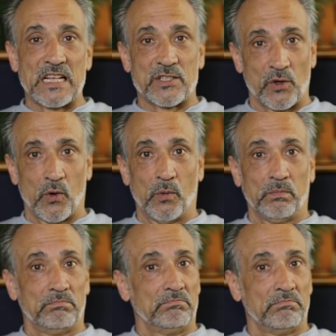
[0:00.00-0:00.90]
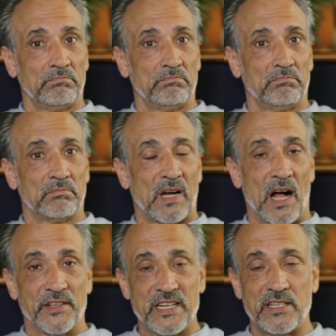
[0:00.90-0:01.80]
So
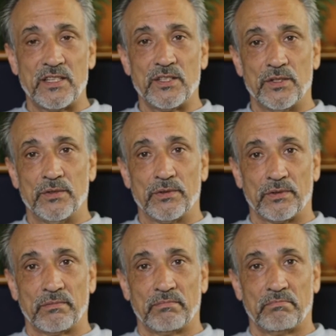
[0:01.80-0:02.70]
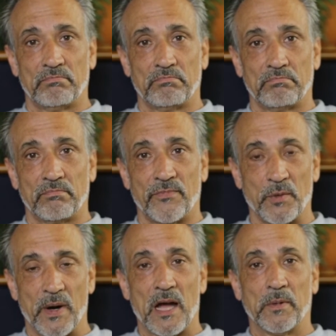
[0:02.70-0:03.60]
I'll need to use
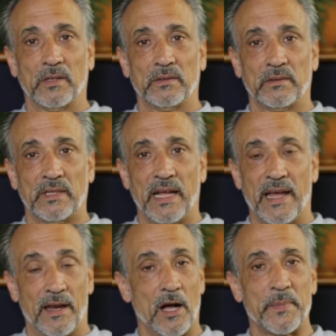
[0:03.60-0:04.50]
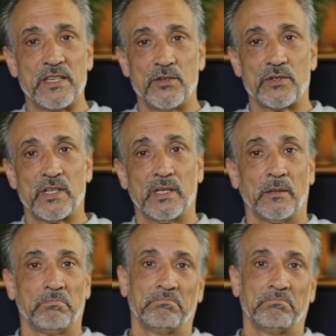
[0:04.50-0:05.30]
the Bible, and I'll be using